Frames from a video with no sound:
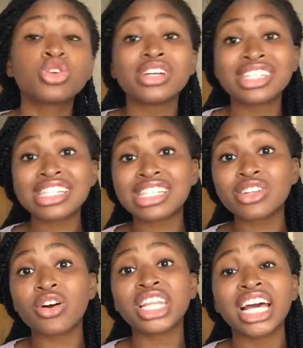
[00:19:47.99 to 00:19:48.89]
you're sitting
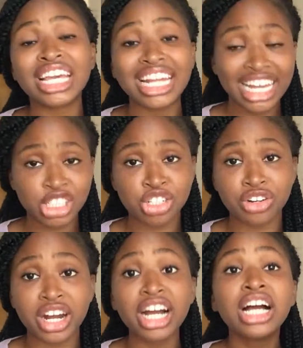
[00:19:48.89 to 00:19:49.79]
under a
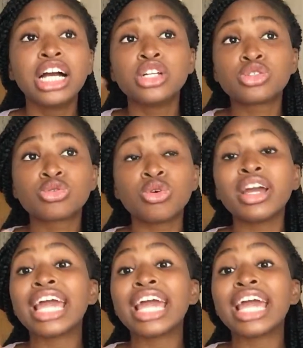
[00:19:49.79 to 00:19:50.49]
lecturer to